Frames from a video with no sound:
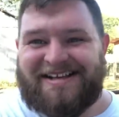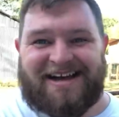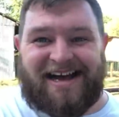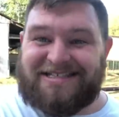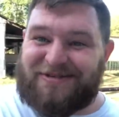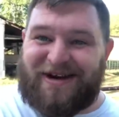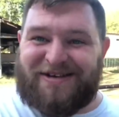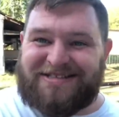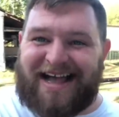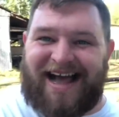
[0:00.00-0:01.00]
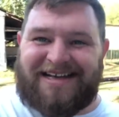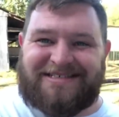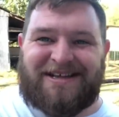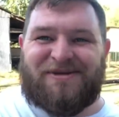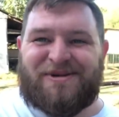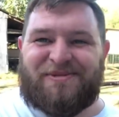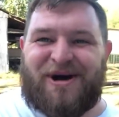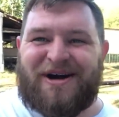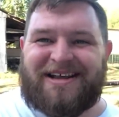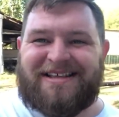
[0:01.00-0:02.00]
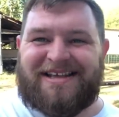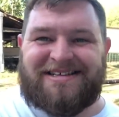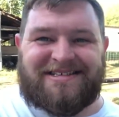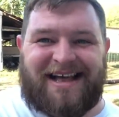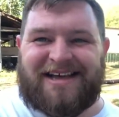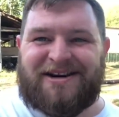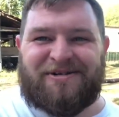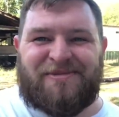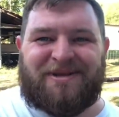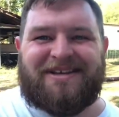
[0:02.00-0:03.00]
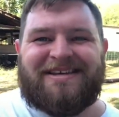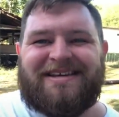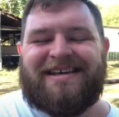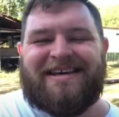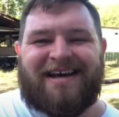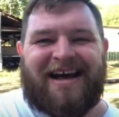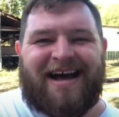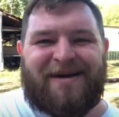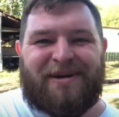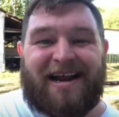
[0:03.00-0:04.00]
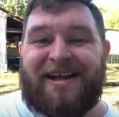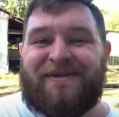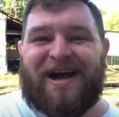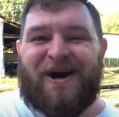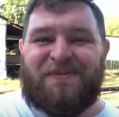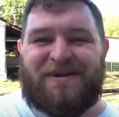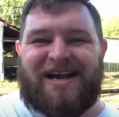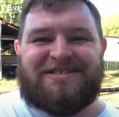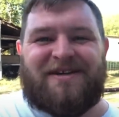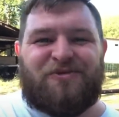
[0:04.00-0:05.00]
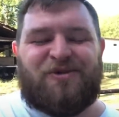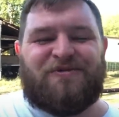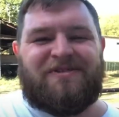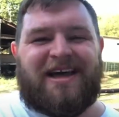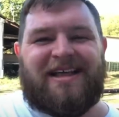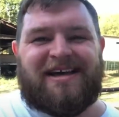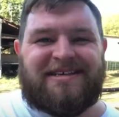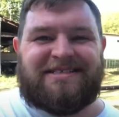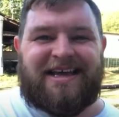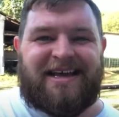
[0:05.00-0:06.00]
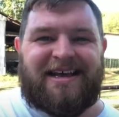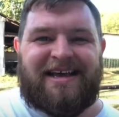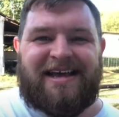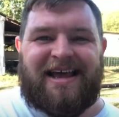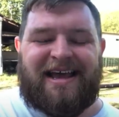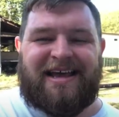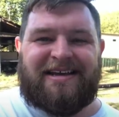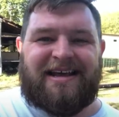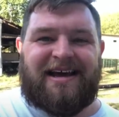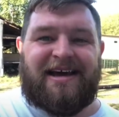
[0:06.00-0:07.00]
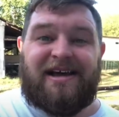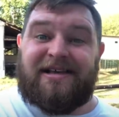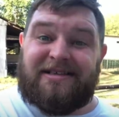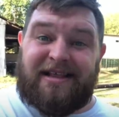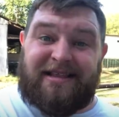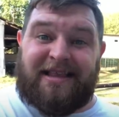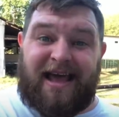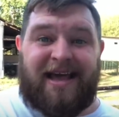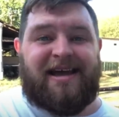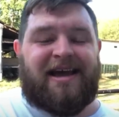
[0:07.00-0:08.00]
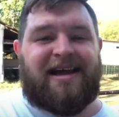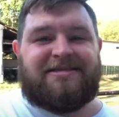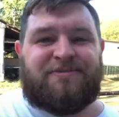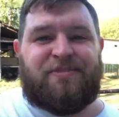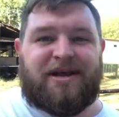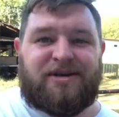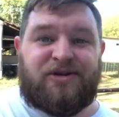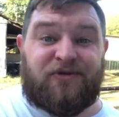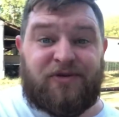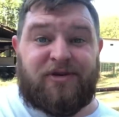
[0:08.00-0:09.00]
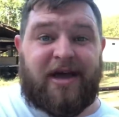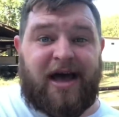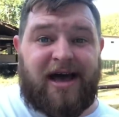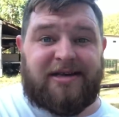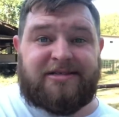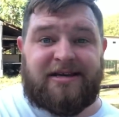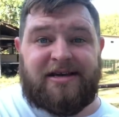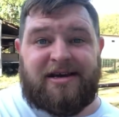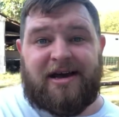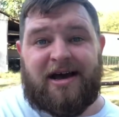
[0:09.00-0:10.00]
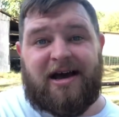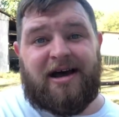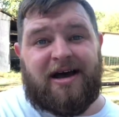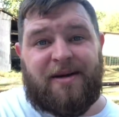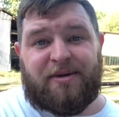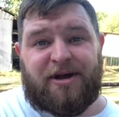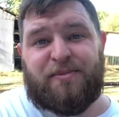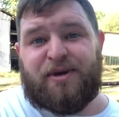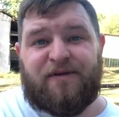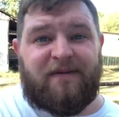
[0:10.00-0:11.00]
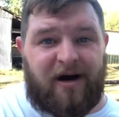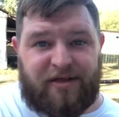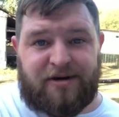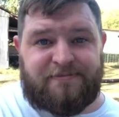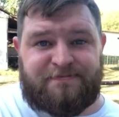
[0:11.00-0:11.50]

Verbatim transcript: I swear, those guys know when I'm talking and they just like interrupting. Uh, but anyway, I hope you guys are having a wonderful day, like I said. And uh, today, I got some big news for you guys uh, I'm going to be a father.